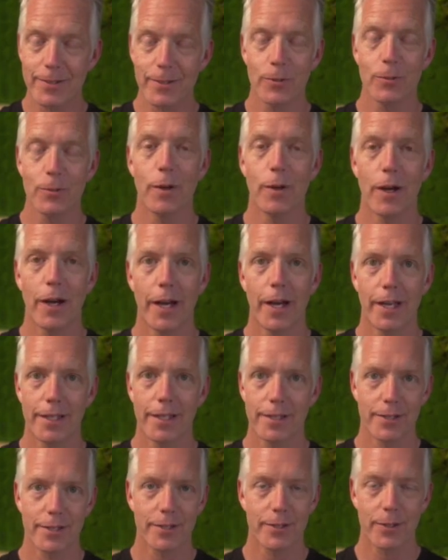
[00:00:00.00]
so wide
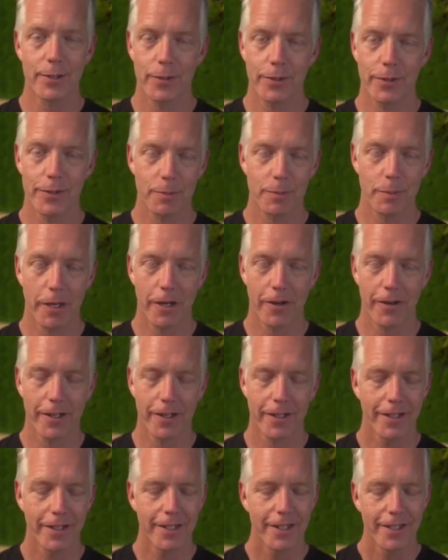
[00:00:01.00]
and just so
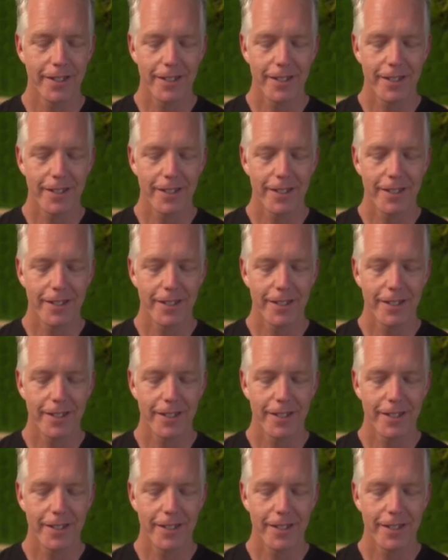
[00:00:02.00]
inspiring.